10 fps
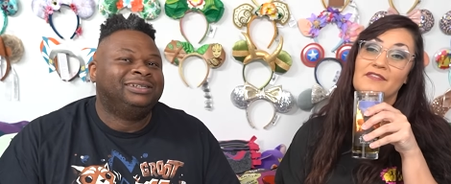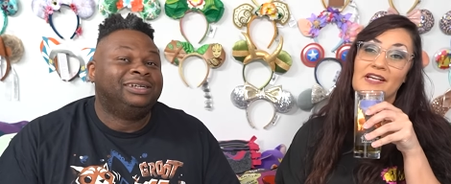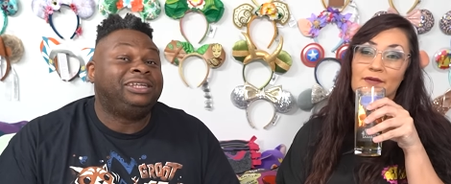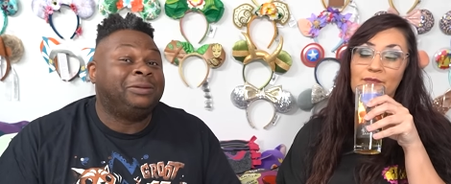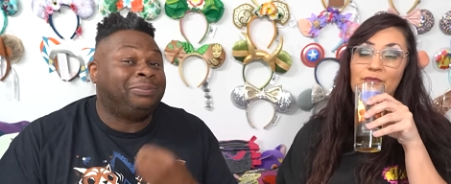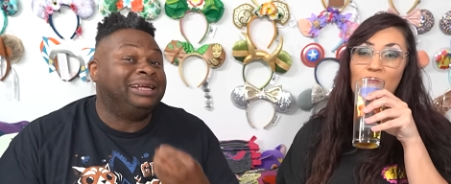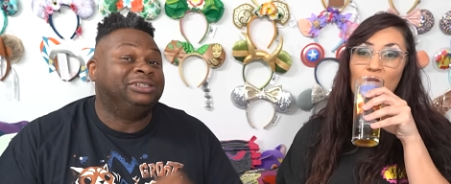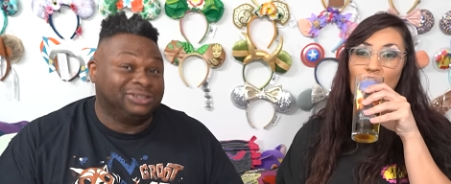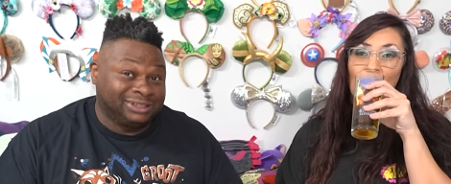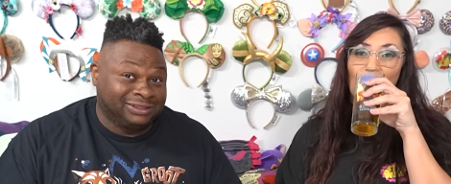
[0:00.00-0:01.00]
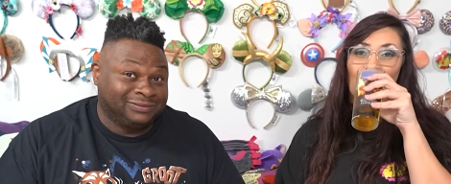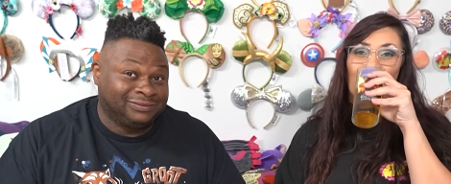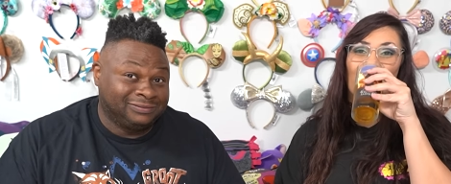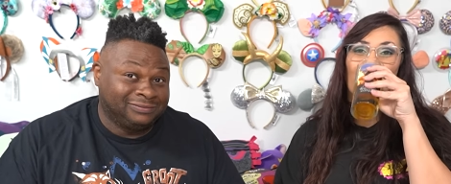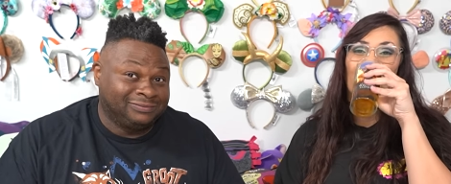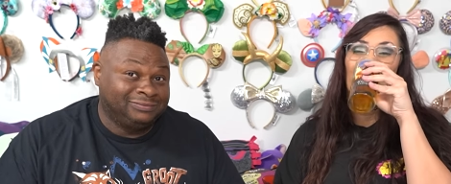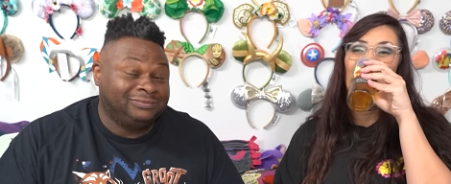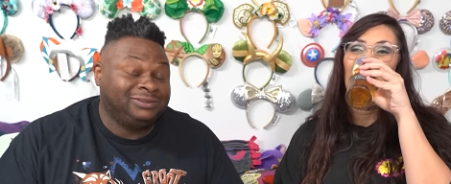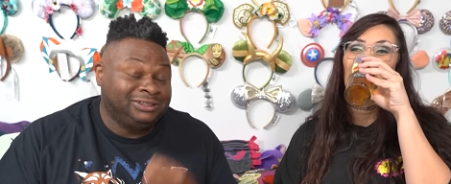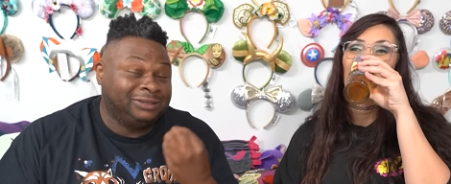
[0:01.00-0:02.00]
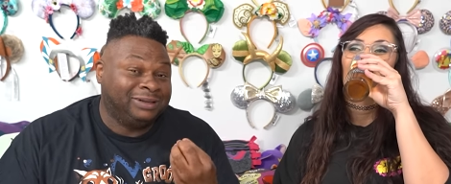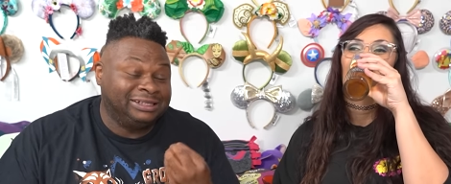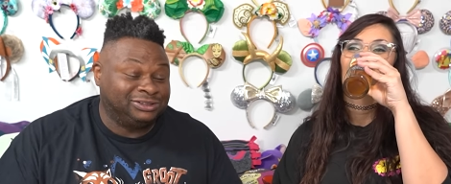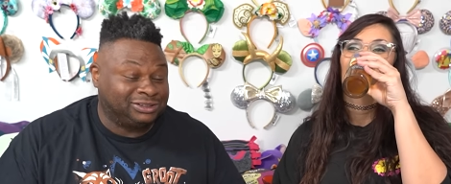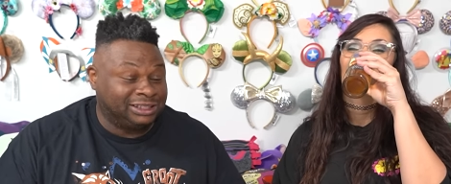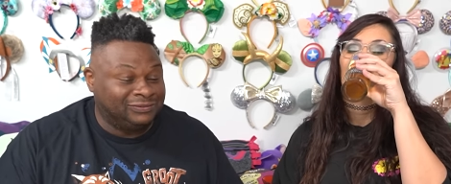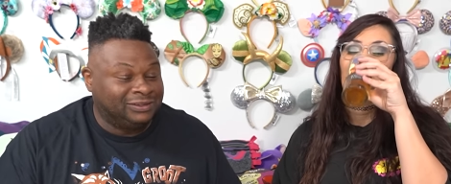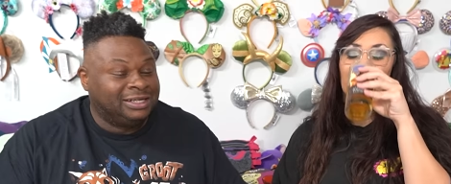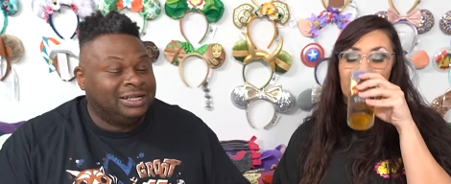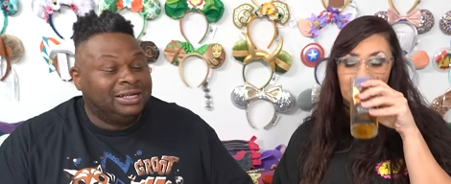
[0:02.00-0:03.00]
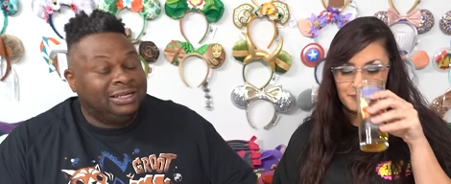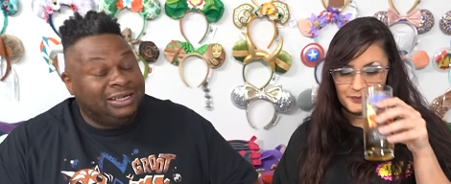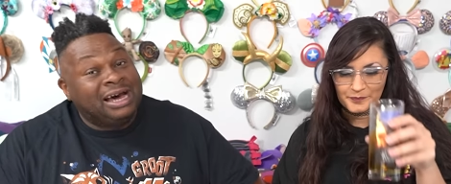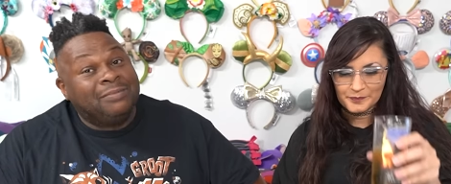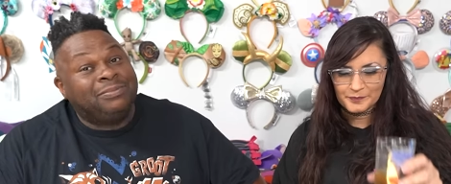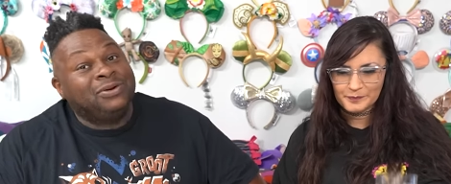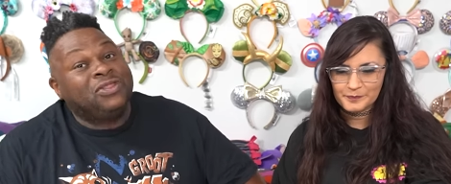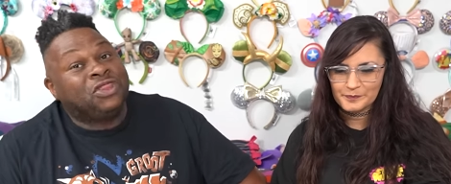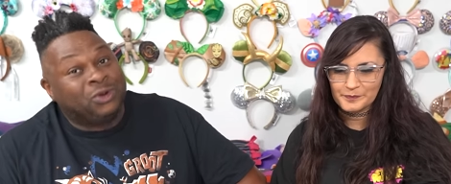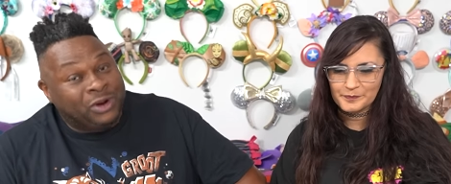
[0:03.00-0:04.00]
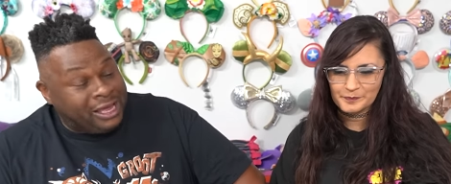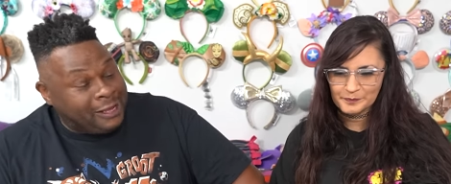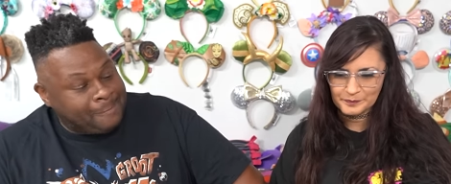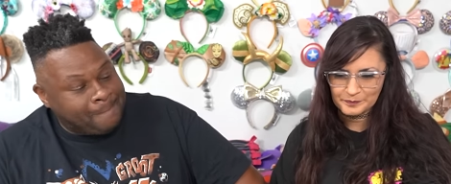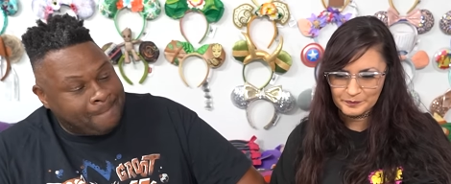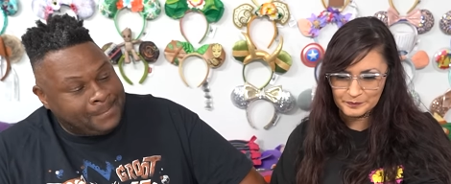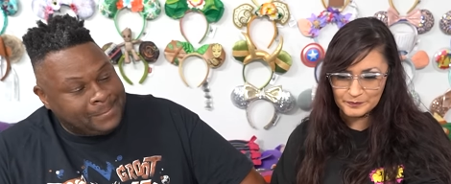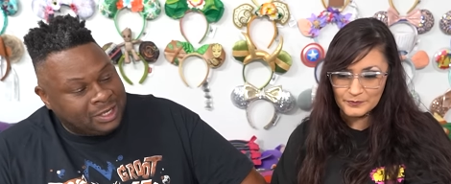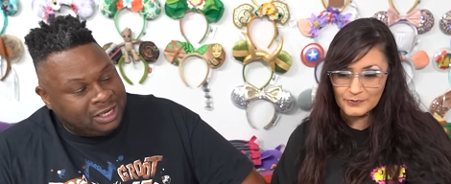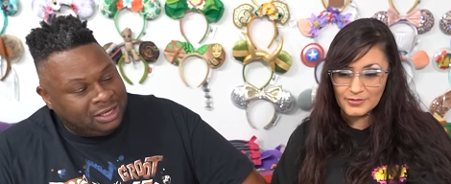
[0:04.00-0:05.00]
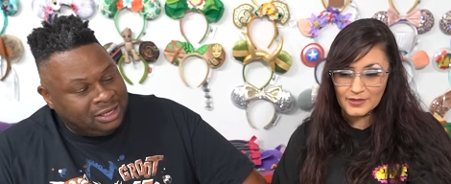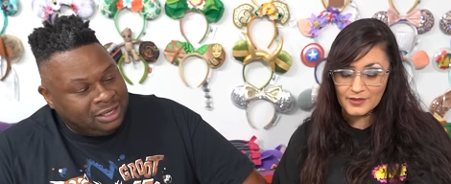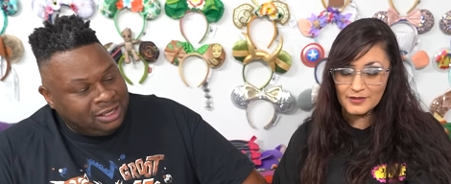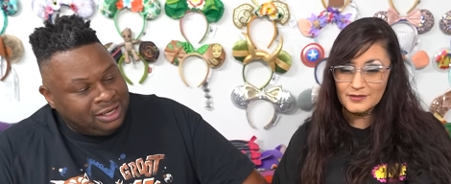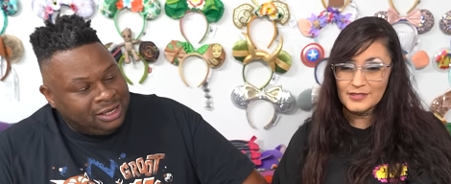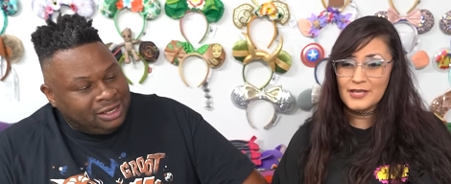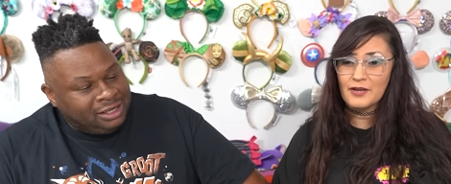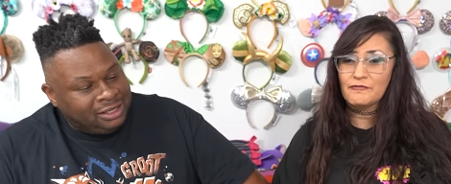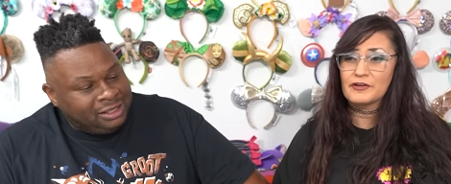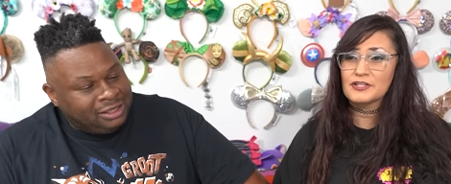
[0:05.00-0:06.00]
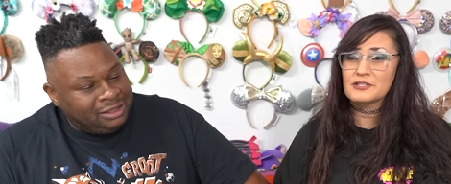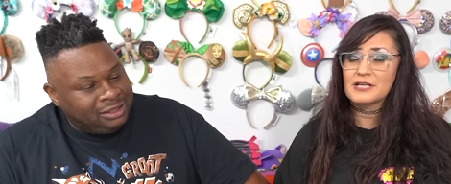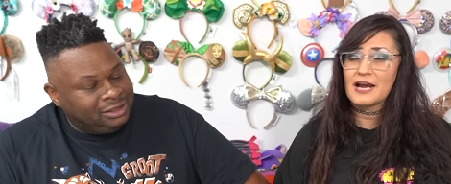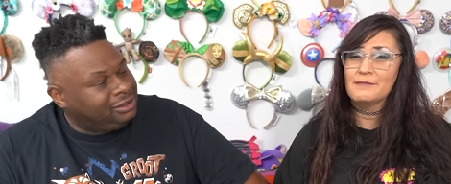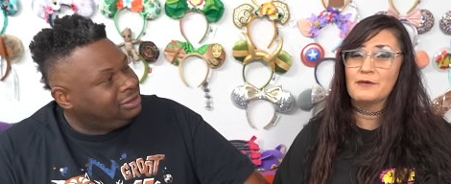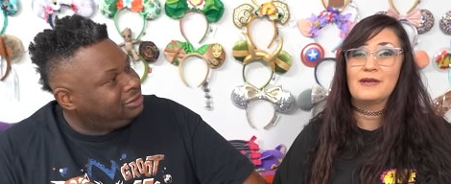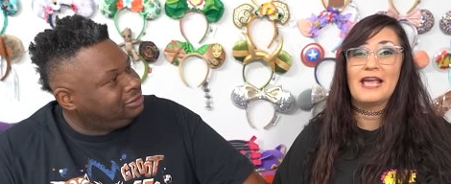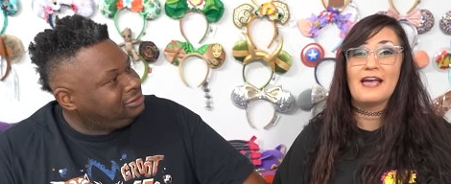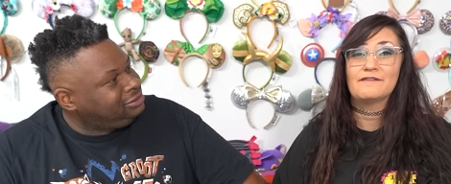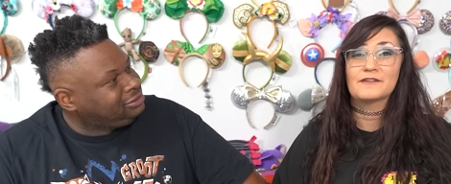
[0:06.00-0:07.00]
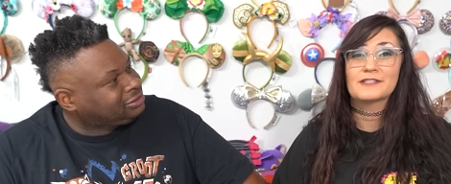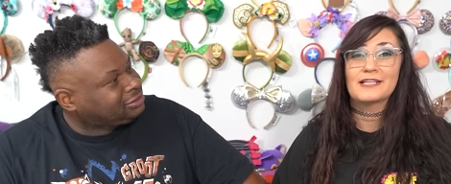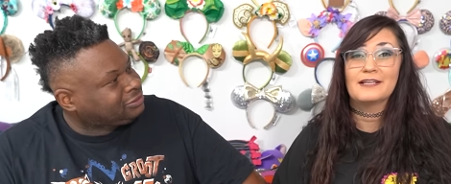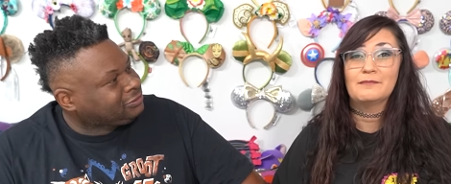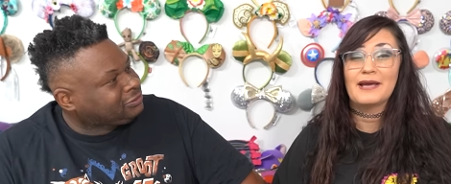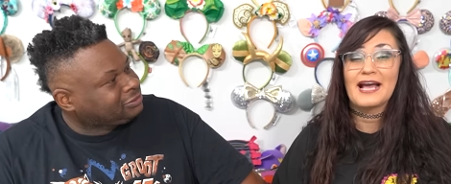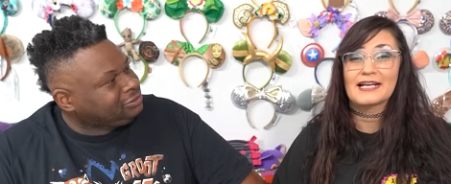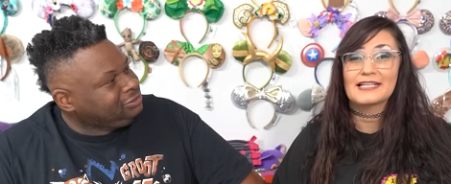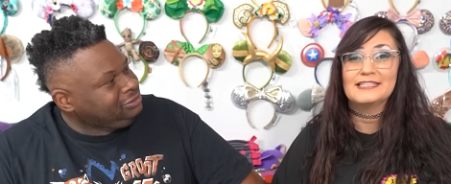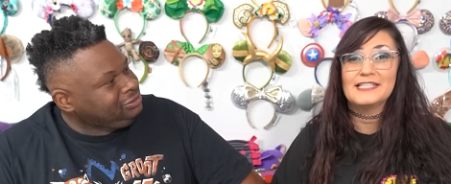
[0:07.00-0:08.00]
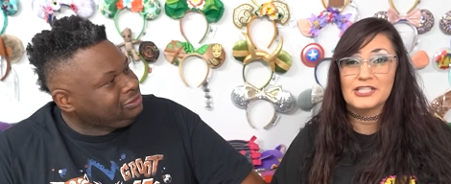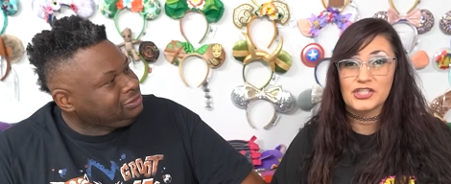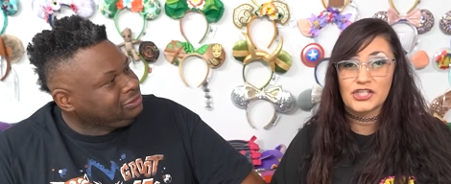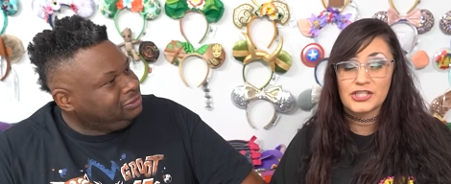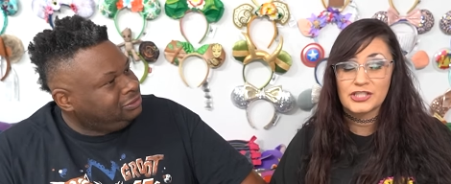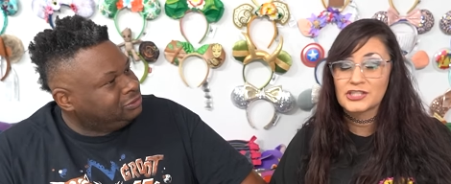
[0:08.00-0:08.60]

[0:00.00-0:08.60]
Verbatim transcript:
Speaker 1: Fair. You played yourself. You played yourself. Number three.
Speaker 2: The first time that we ever sent back a dish.